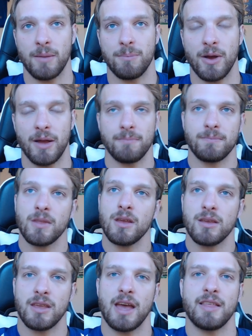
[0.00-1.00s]
But
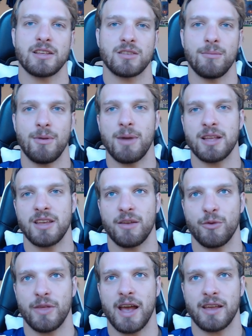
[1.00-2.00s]
yeah, that's going to be my take
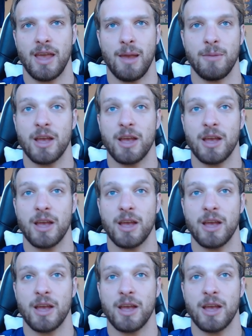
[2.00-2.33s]
for that game.